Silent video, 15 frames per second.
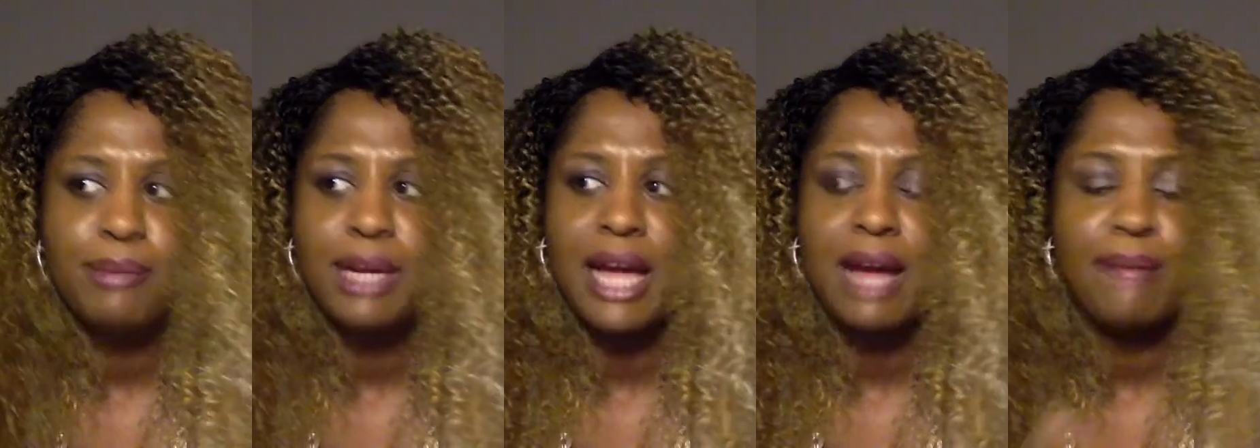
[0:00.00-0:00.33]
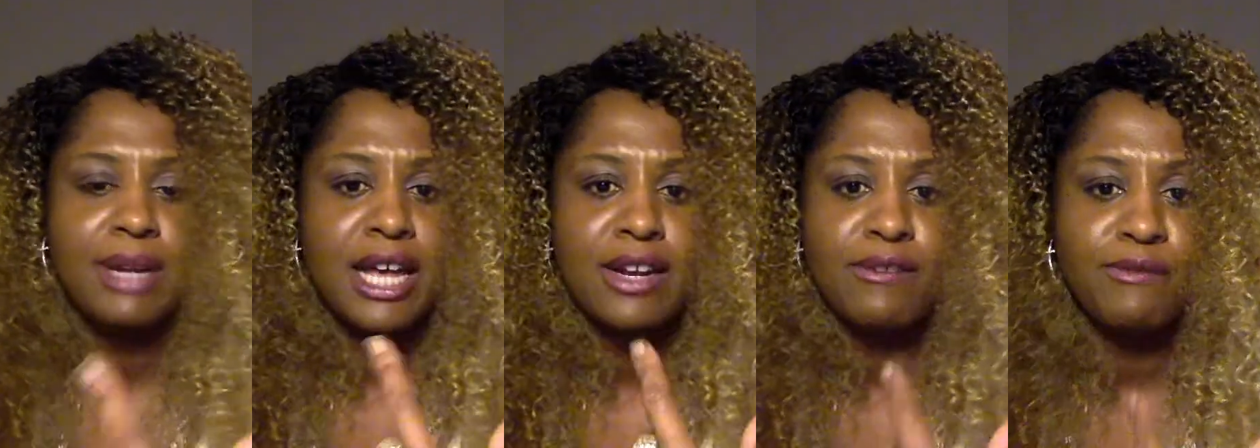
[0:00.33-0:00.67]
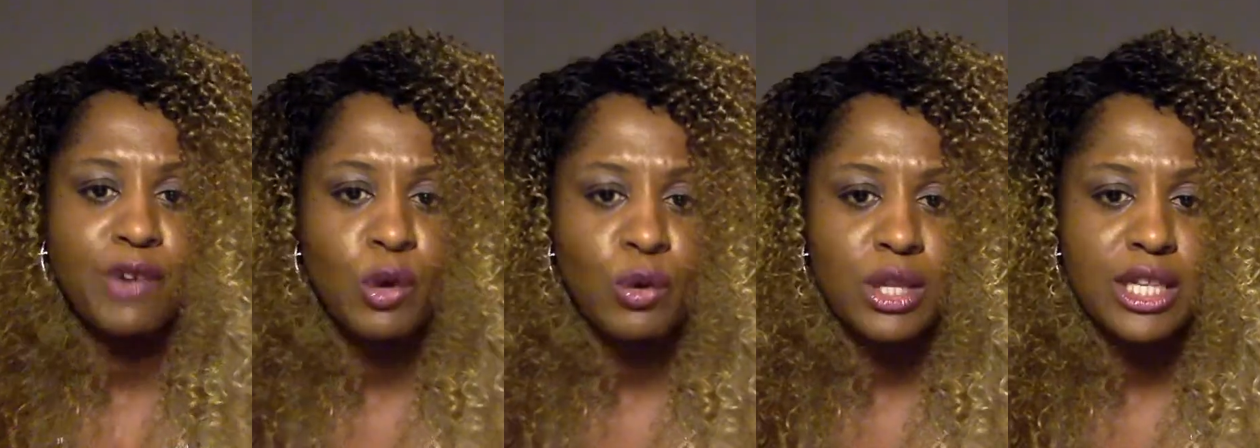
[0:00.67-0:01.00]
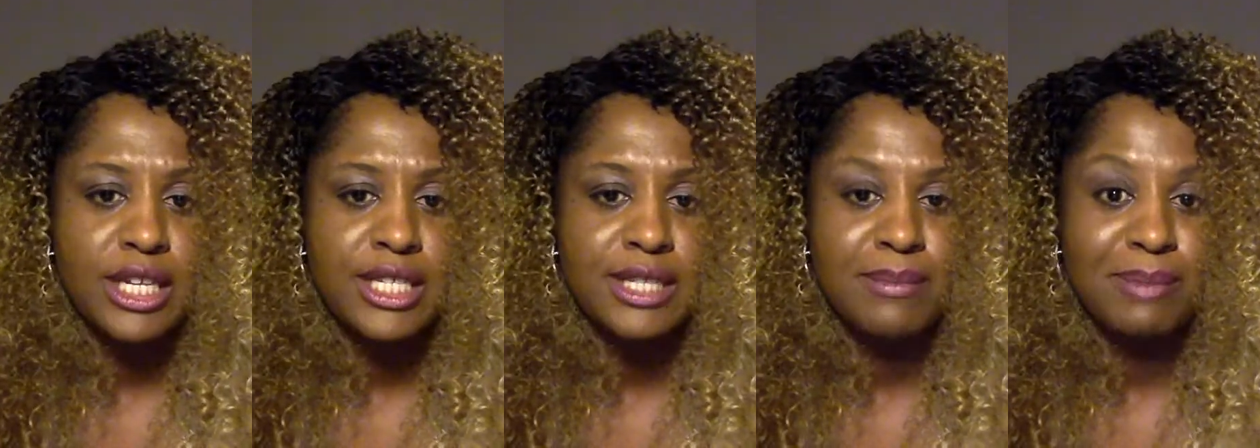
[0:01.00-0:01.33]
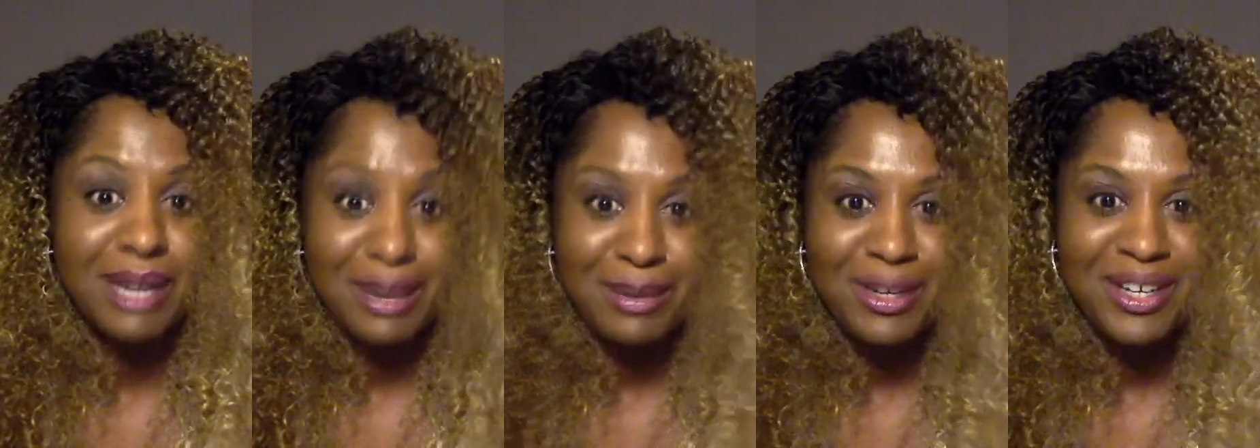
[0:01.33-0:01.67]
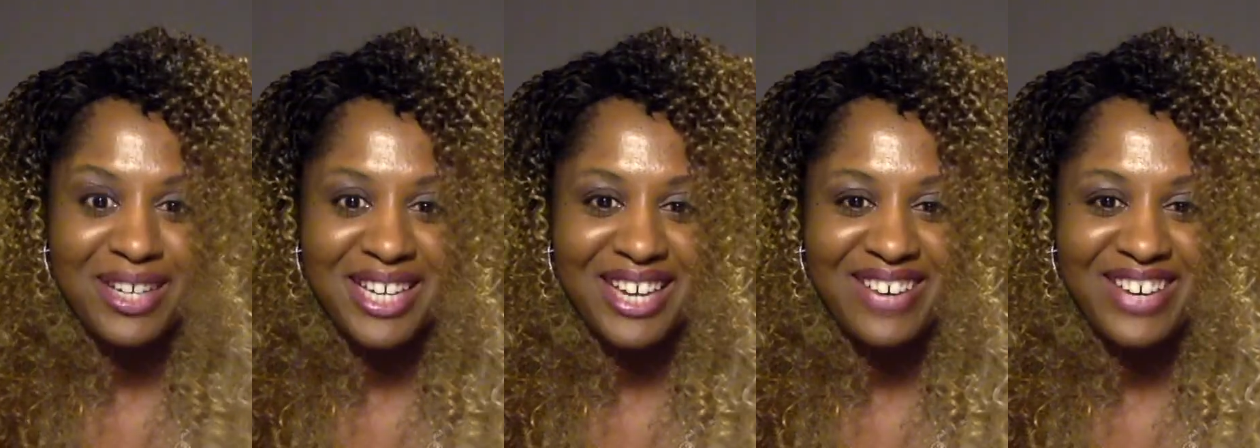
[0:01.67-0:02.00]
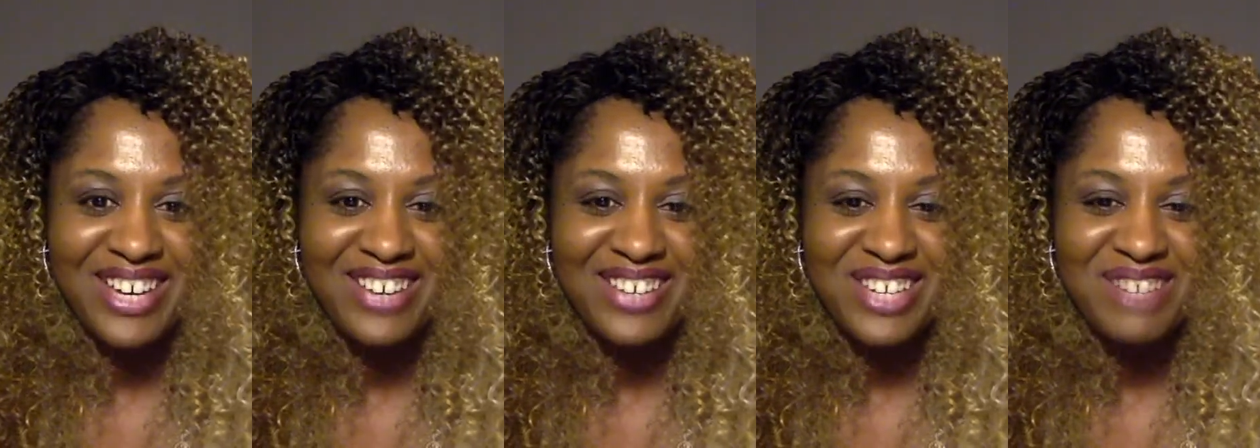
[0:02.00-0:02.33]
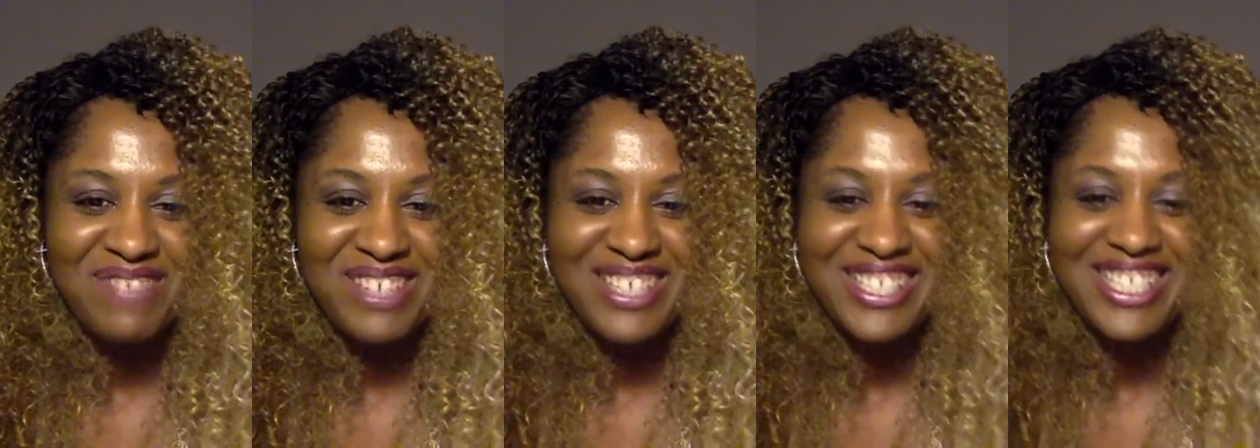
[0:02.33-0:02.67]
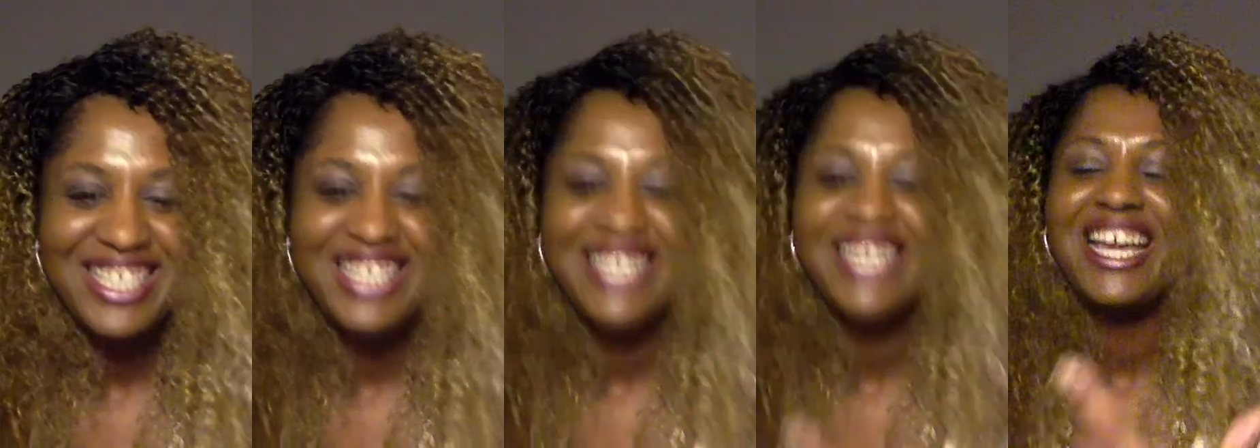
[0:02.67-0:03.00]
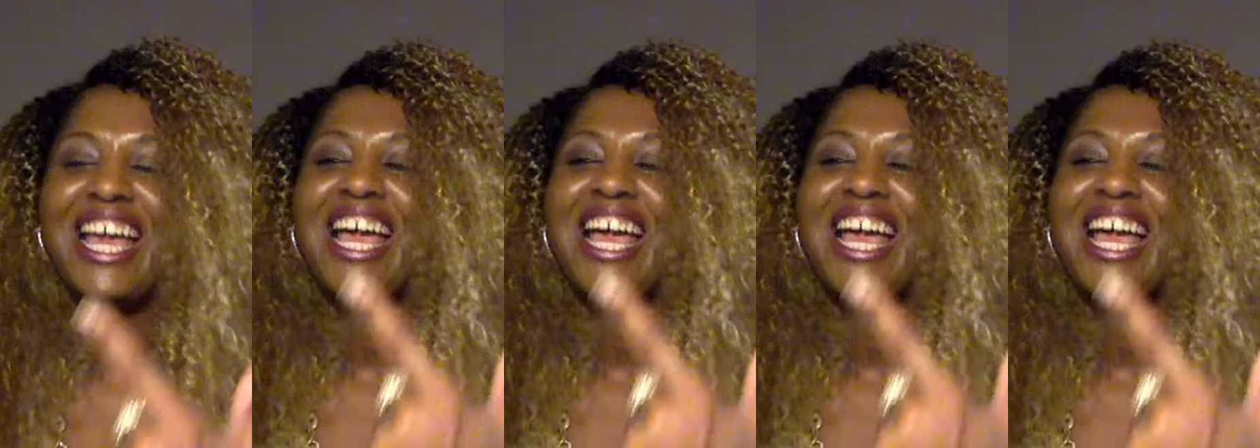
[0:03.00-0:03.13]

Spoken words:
but I'm not a vocalist, but I'm a good karaoke person.